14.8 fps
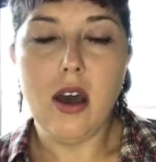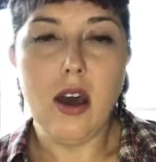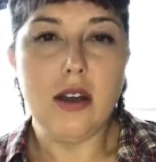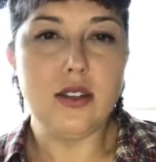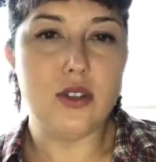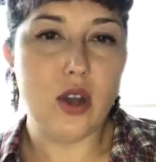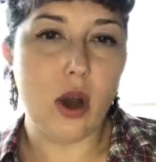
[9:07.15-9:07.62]

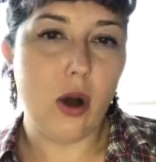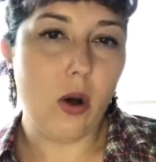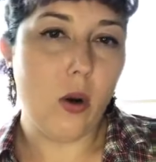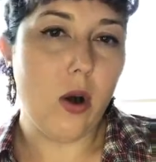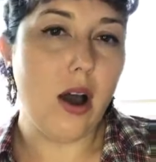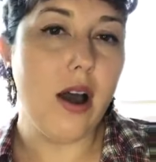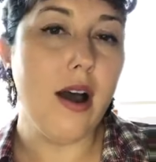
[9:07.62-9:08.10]

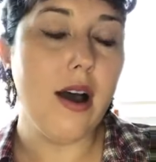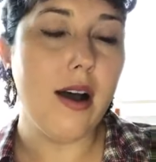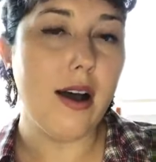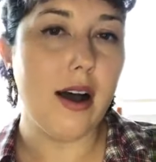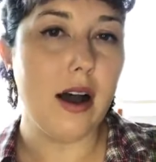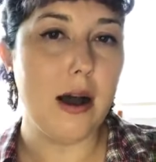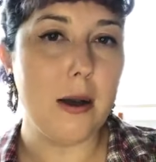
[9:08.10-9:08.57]
So
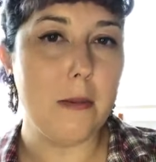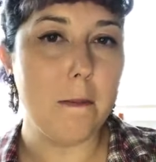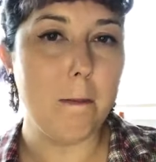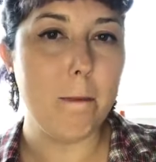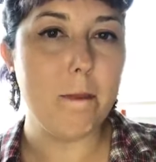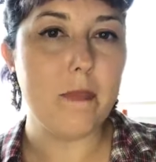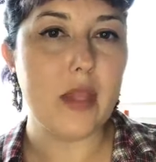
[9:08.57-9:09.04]

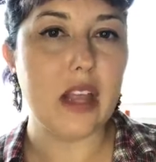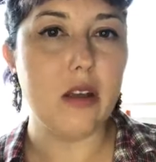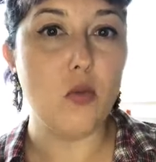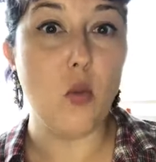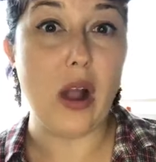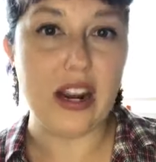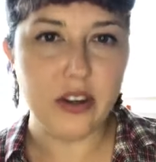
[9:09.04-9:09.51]

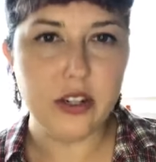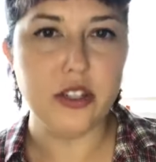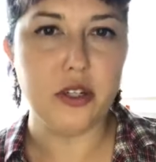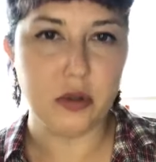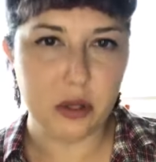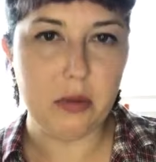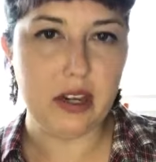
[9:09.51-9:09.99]
when you're
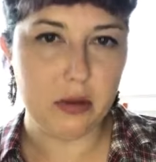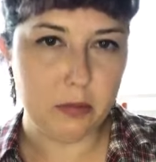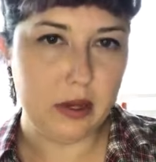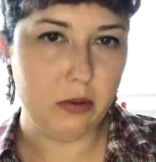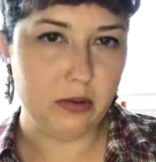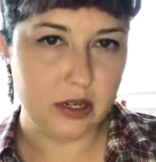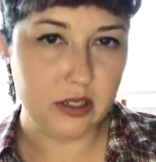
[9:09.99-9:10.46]
doing
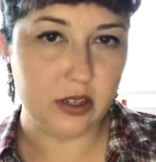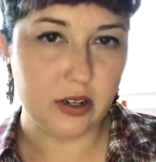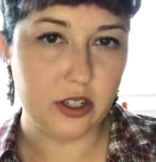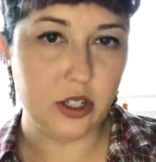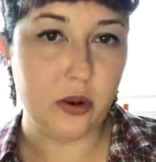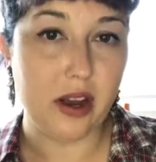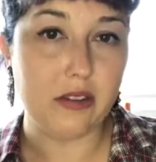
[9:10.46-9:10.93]
B2B
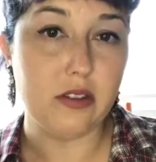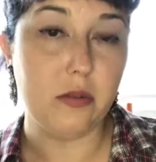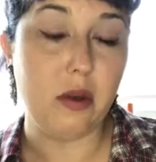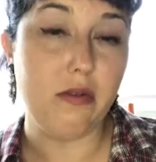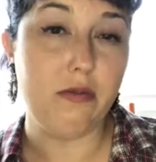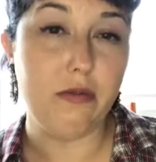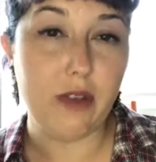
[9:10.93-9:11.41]
research, you have to
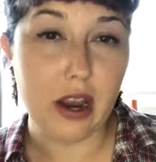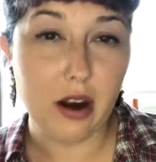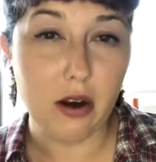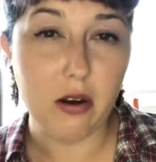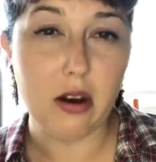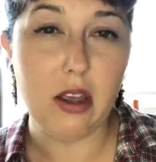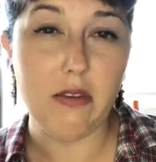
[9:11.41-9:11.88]
be
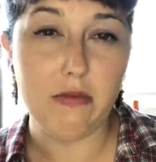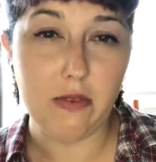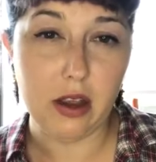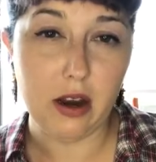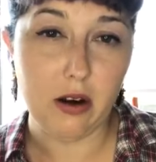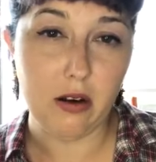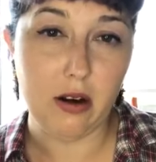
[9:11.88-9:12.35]
very,
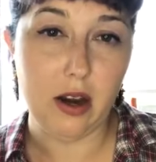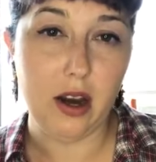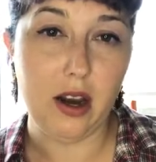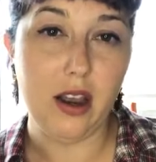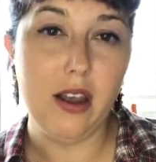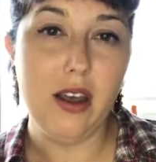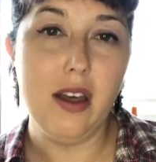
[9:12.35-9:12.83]

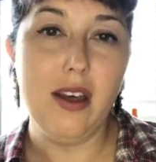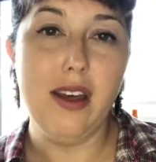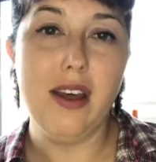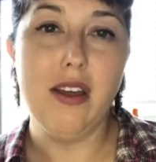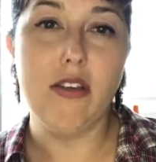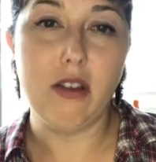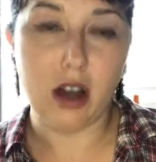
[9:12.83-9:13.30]
very
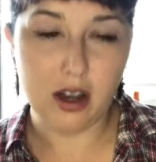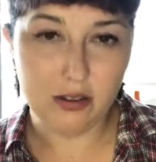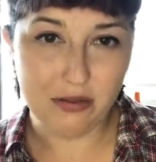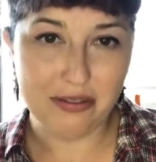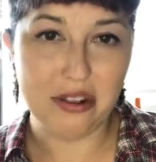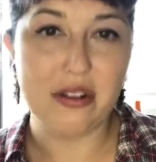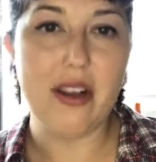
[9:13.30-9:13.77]

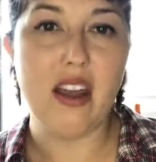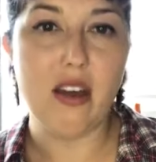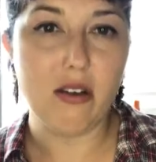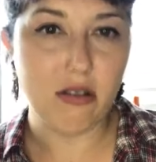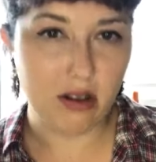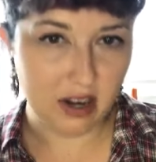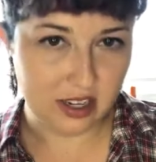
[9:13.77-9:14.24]
thoughtful and
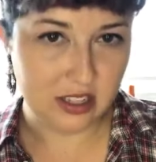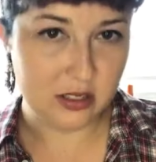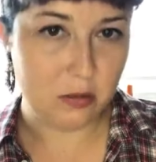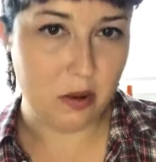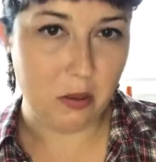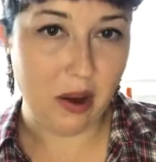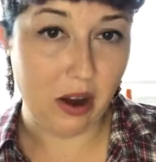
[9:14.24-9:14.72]
crisp
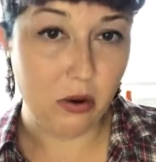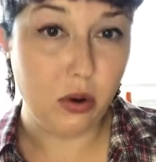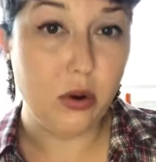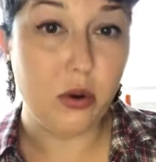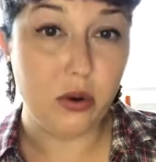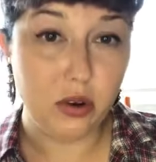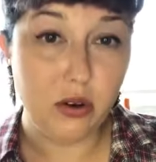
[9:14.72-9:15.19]
about
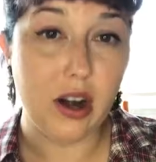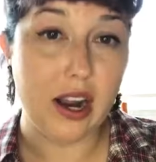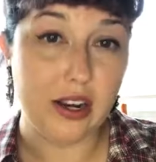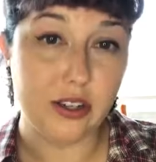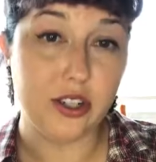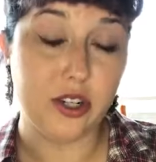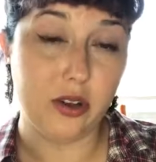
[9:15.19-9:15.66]
who you're
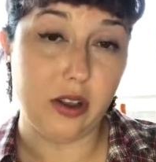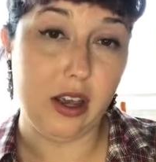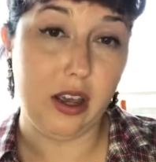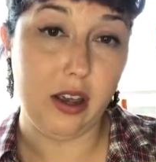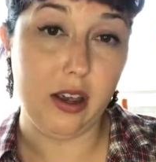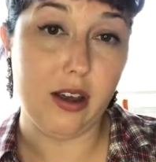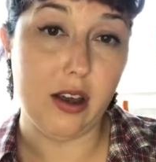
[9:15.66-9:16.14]

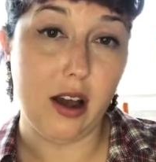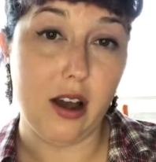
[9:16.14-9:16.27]
actually